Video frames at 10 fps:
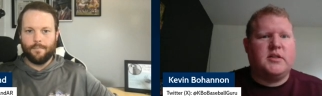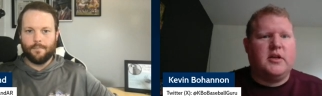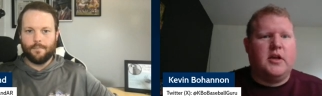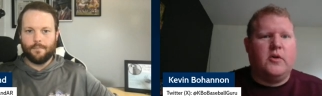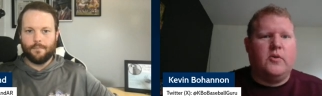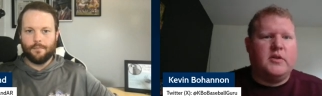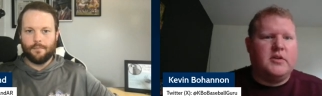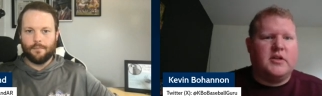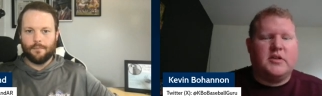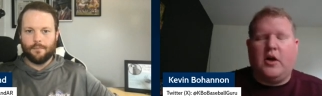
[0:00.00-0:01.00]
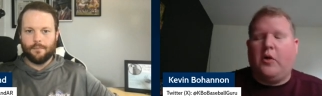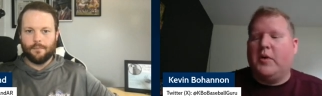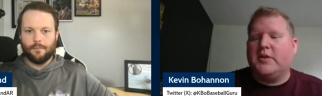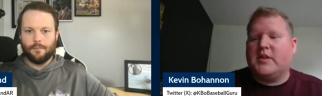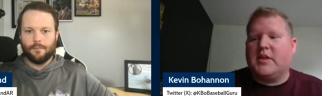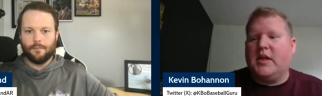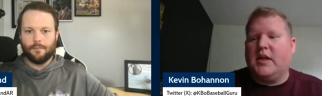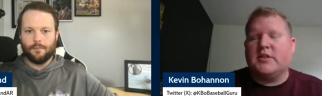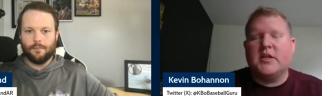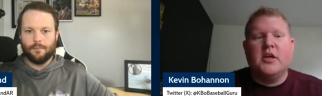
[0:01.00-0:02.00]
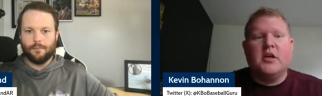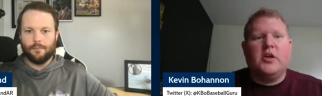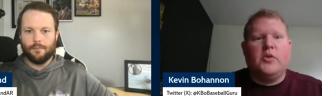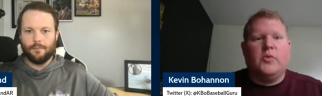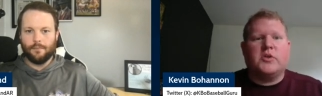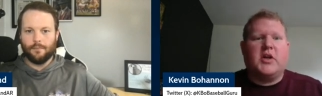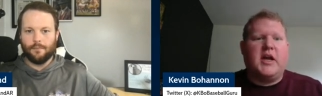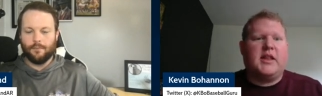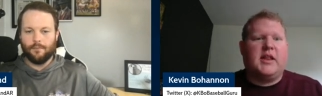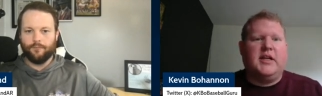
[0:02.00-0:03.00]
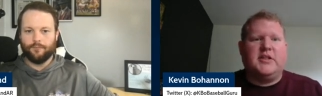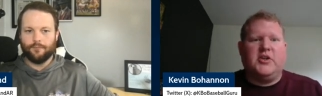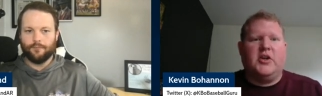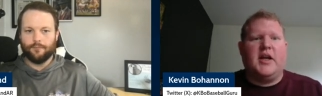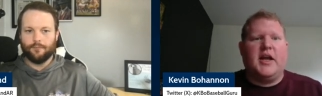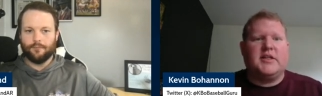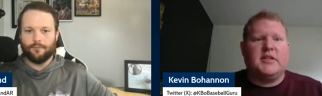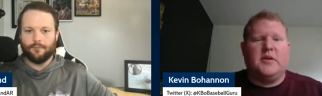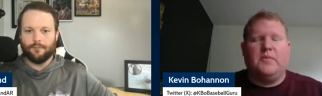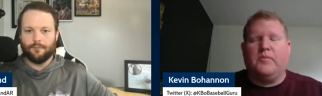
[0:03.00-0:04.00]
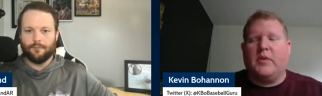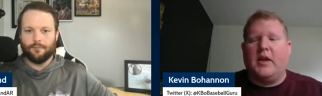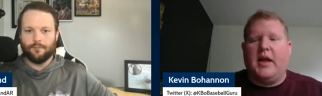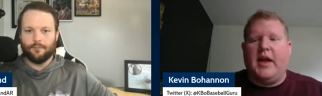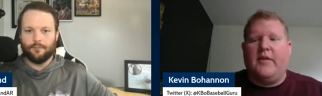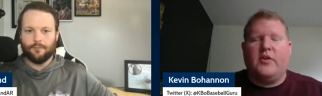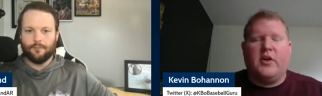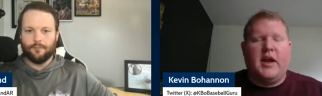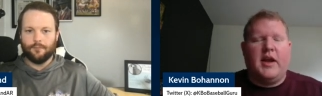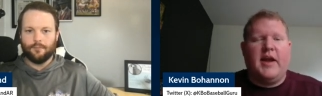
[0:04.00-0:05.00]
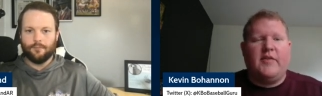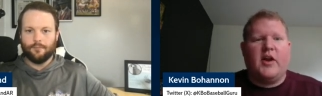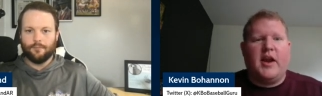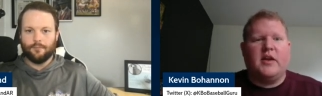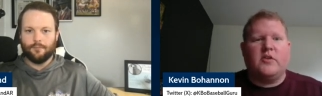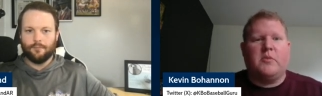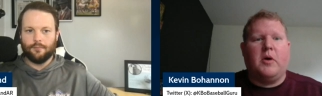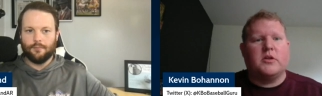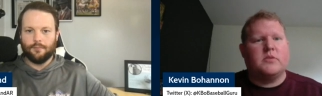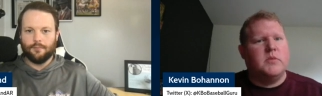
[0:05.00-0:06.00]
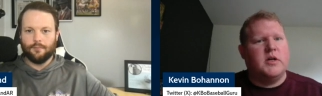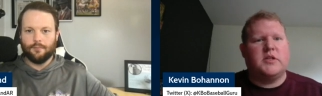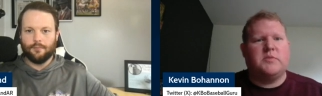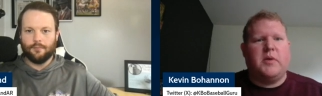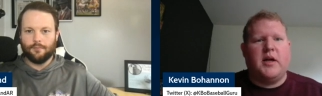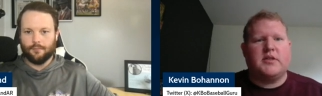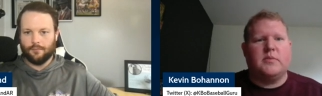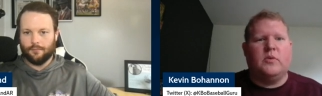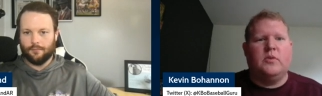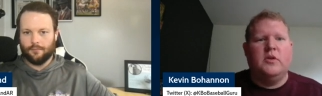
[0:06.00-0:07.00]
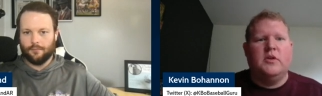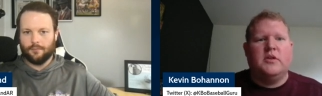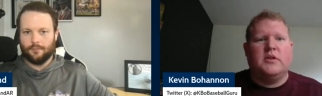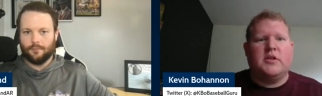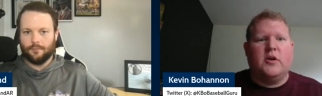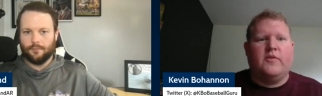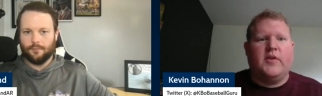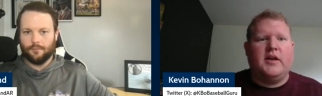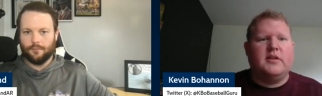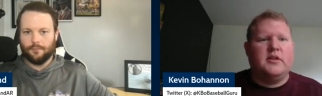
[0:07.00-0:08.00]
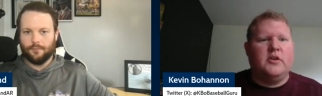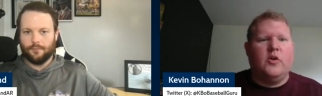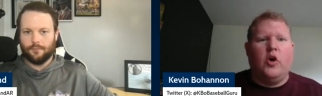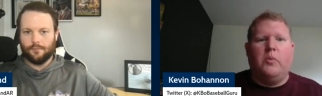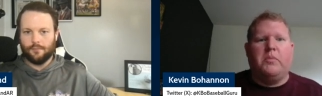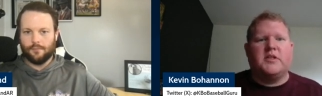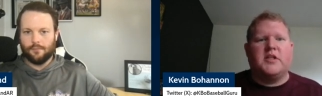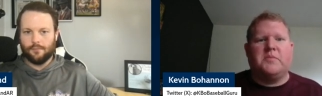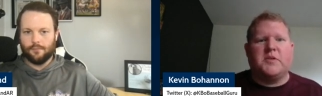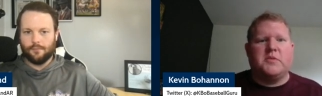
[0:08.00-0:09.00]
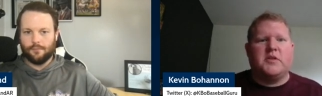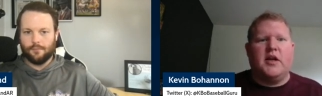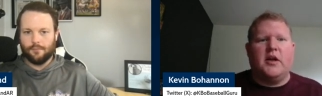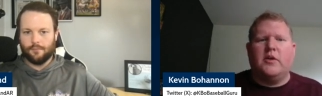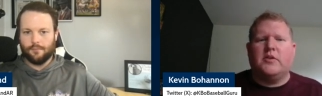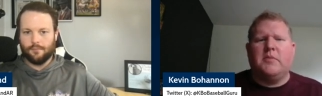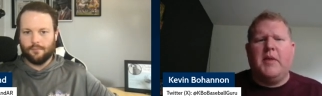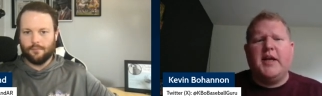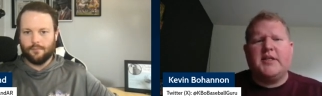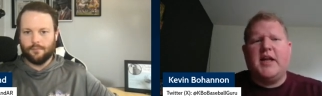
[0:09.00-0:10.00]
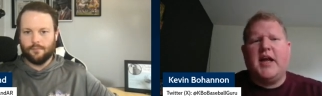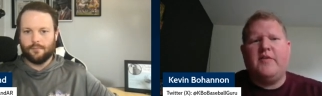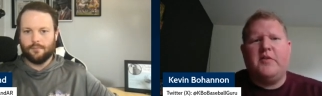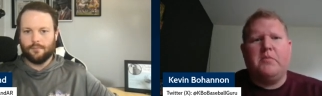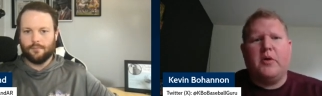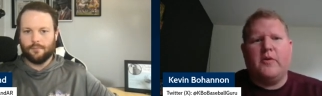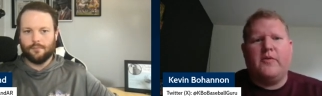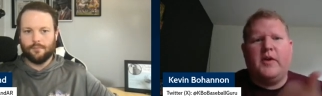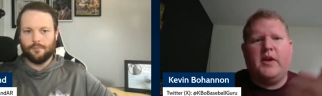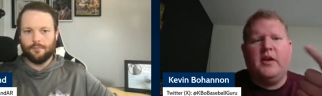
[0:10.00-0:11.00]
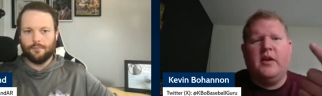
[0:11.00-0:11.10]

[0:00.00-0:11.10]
Speaker 1: You know, it, there's always the thing is you want your athletes and your guys to have your have their hand on the ball as much as possible. So if that you know opens up some scenarios, imagine having Murphy,